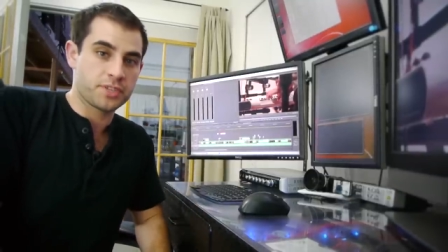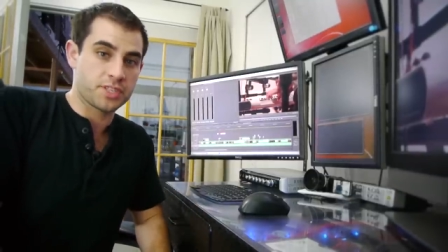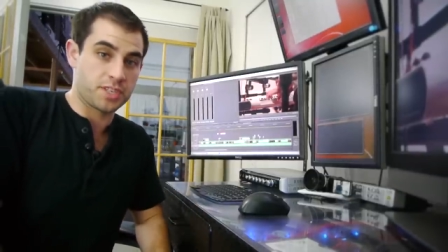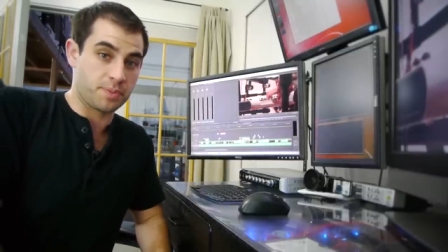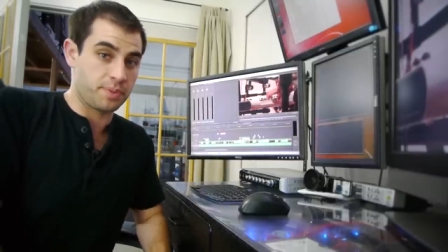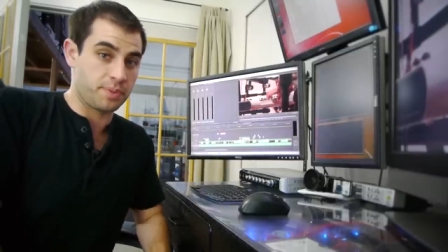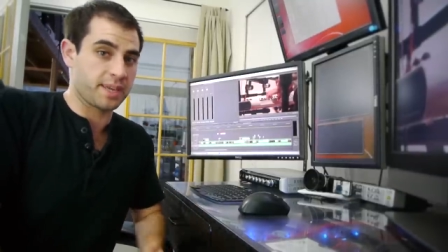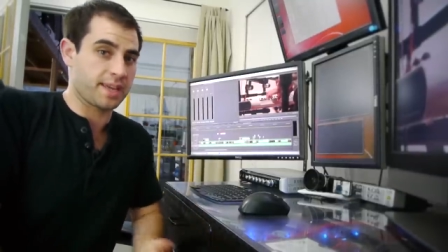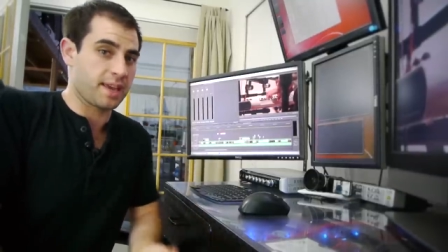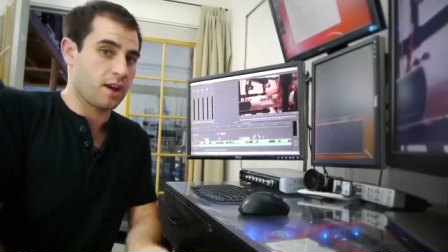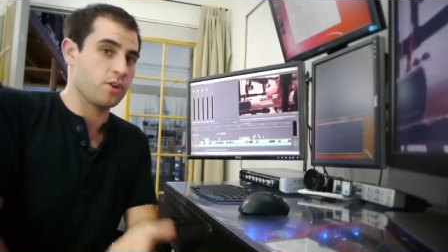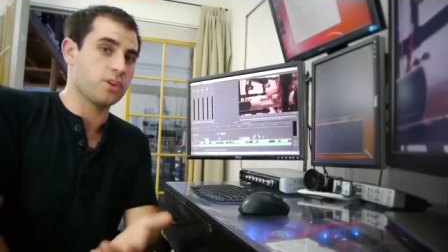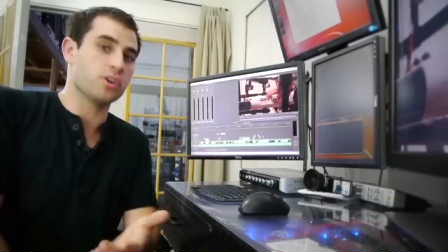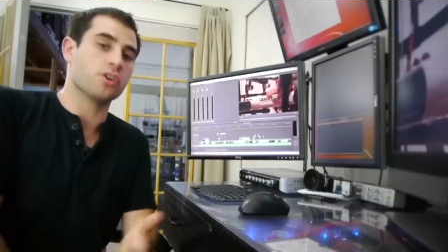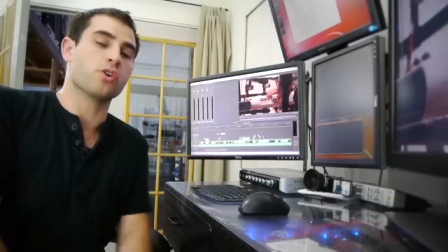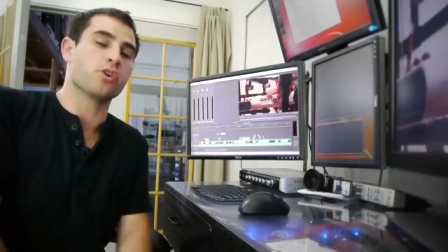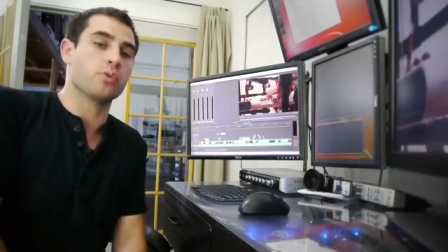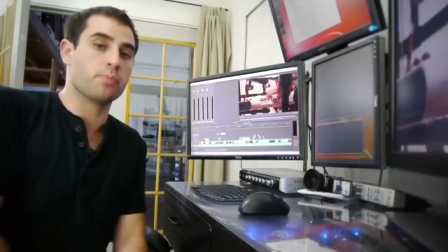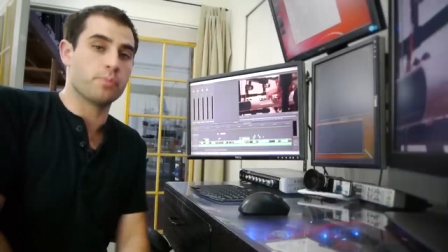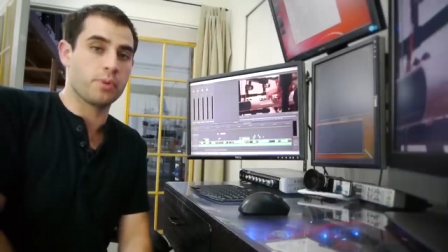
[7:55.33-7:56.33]
to pick out
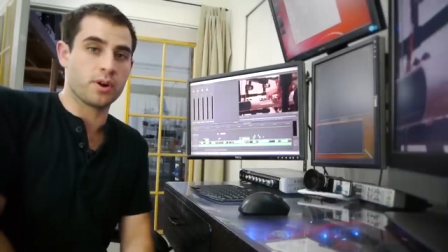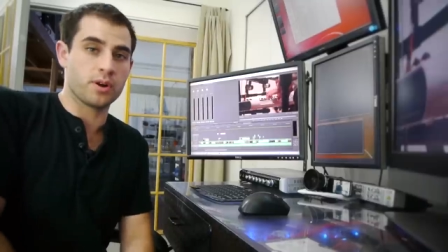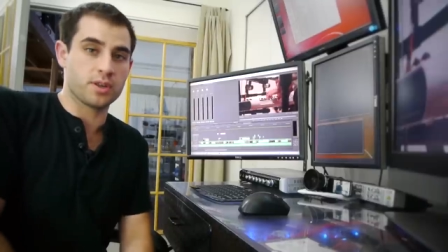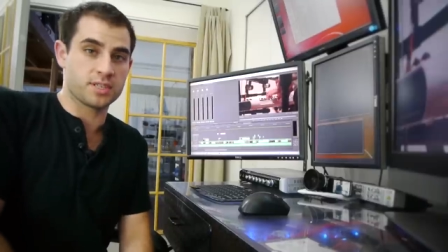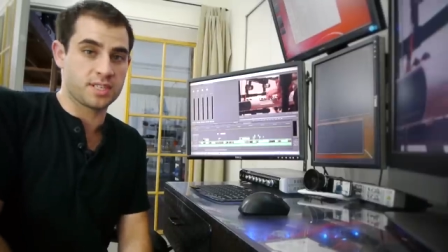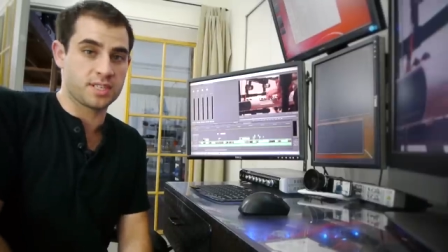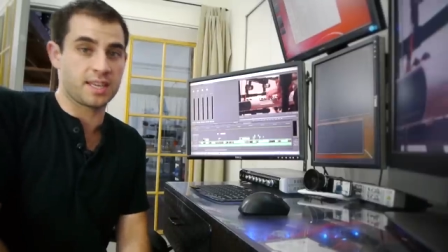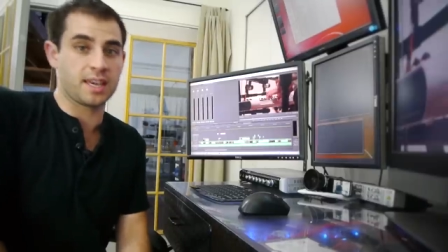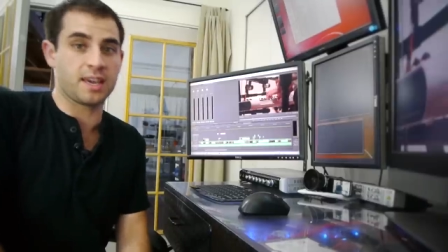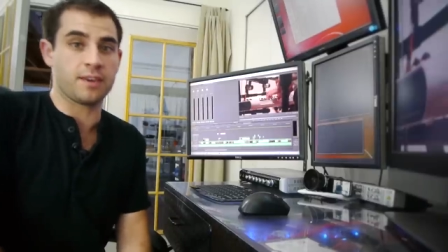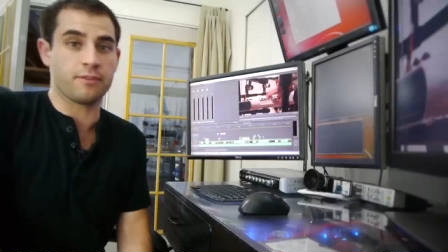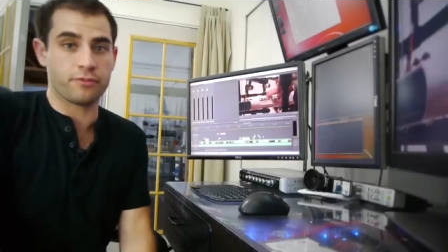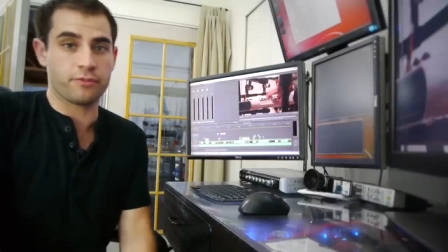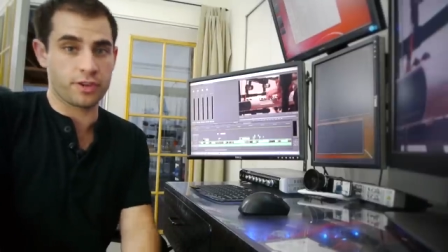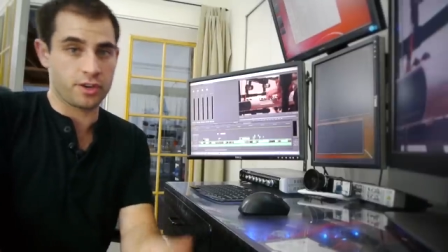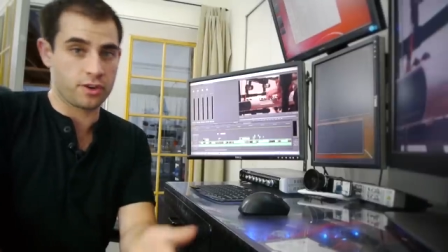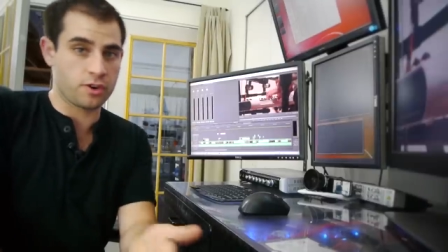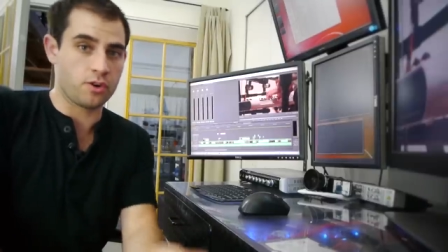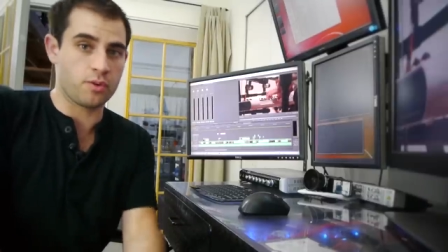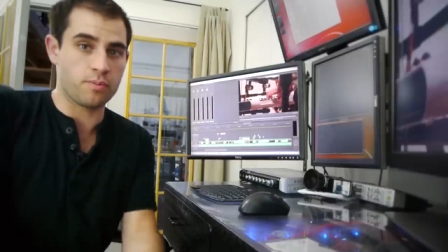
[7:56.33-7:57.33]
your own parts, again, for
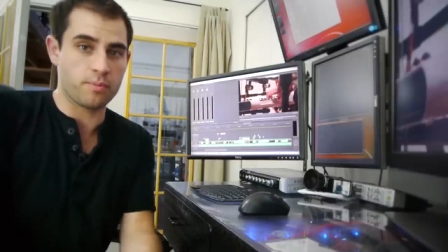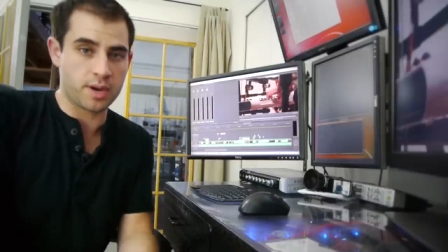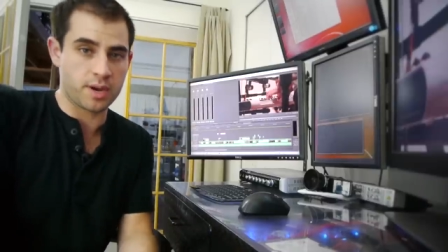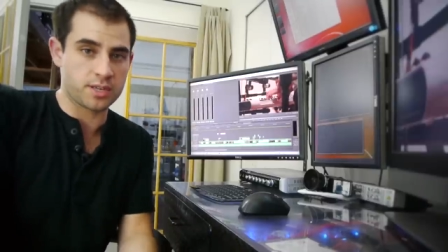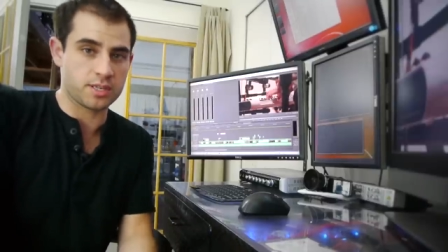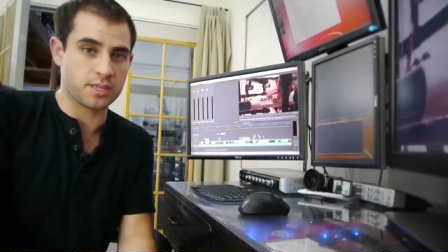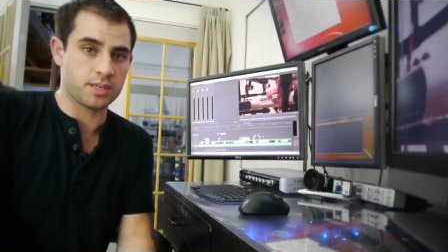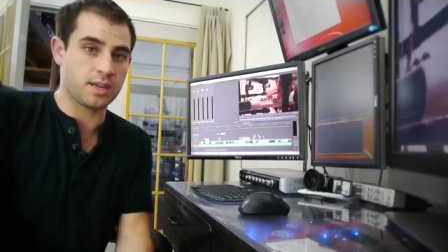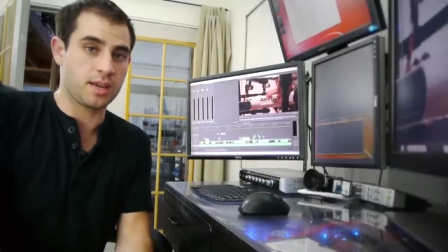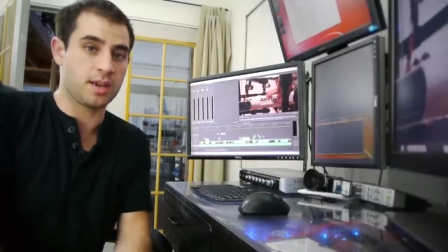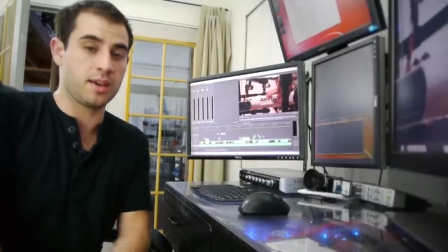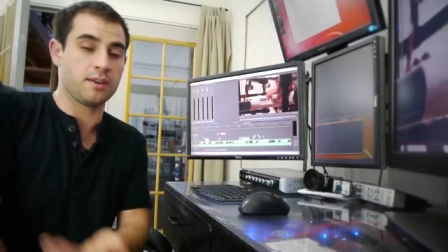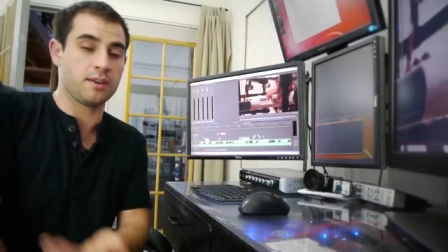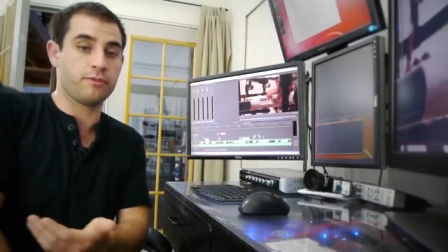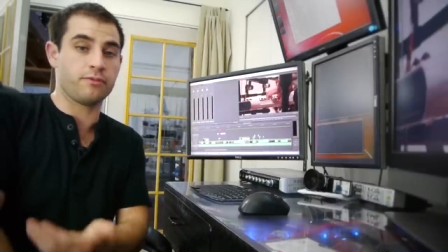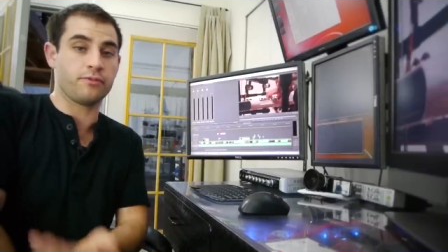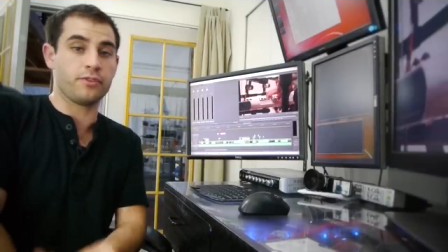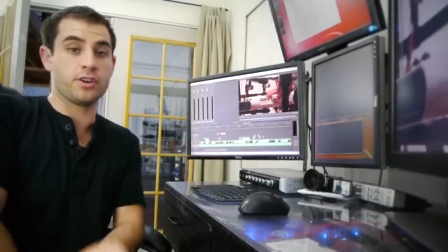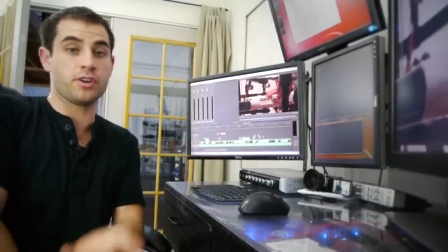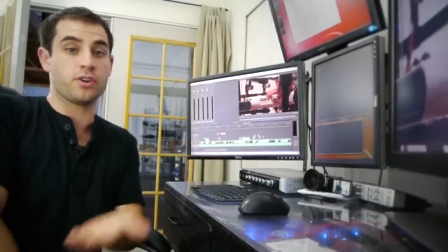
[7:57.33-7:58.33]
your own budget
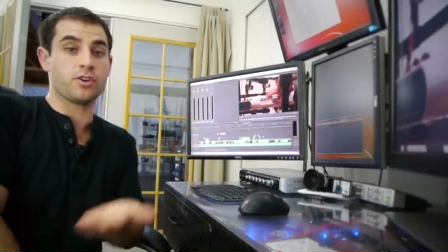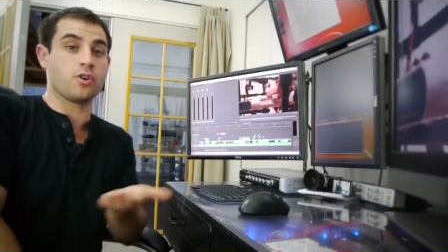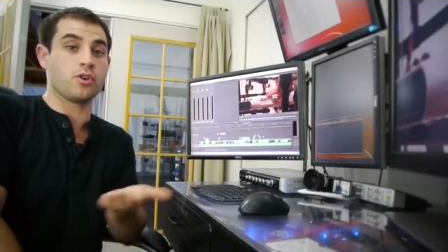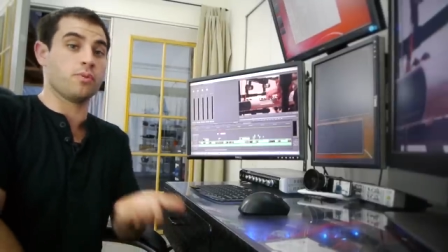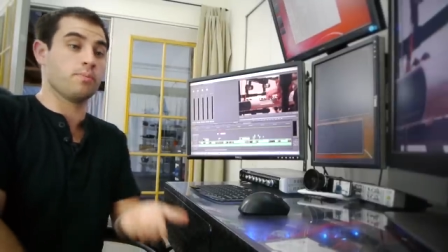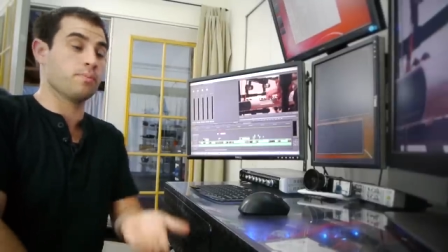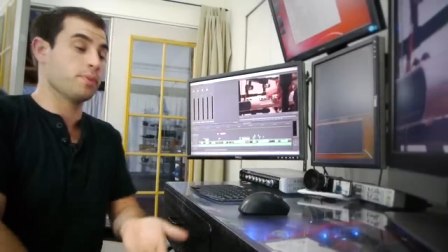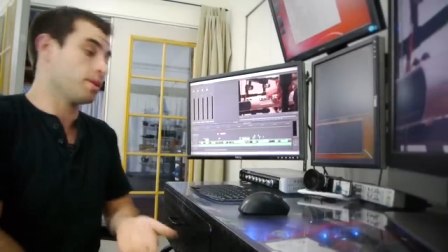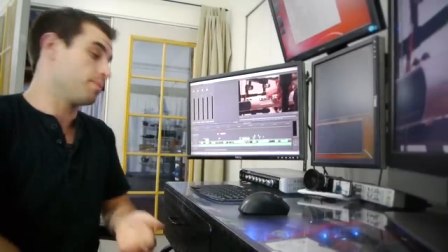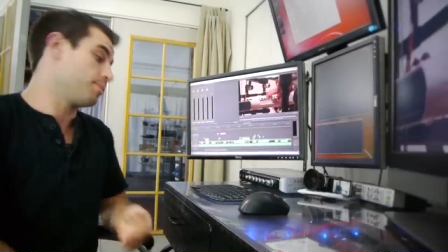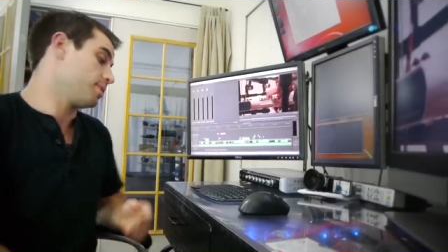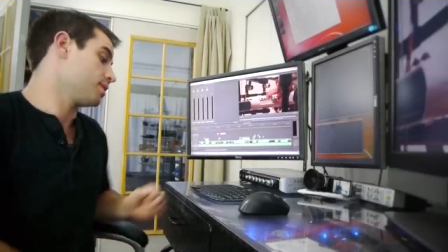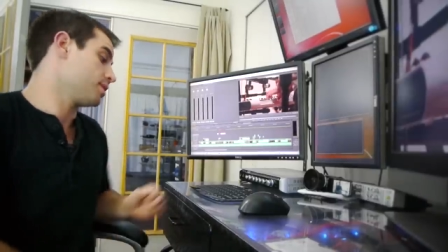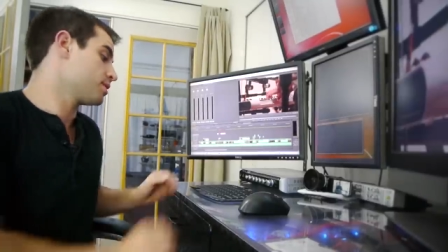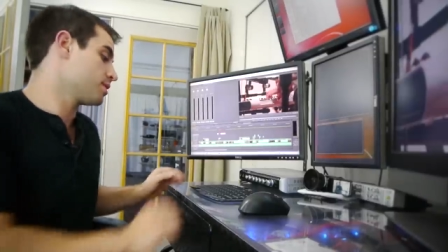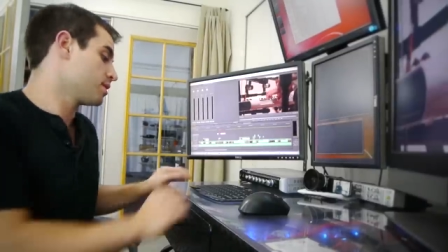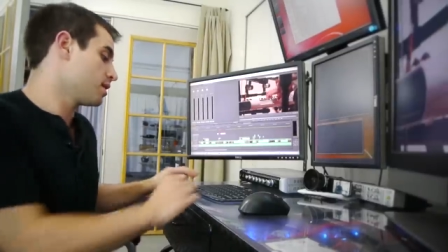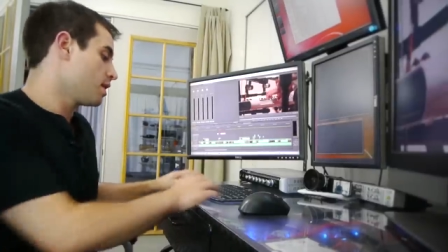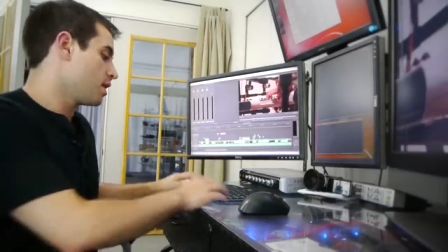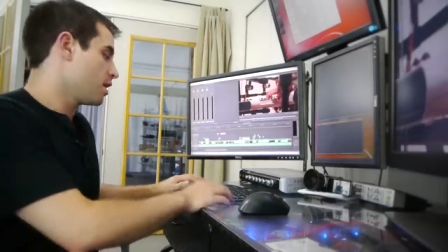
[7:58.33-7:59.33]
and for your own
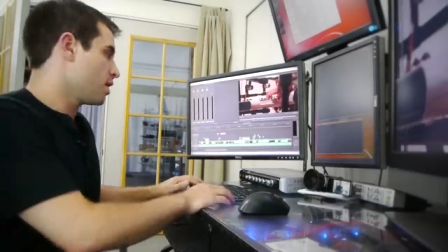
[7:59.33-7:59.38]
purpose.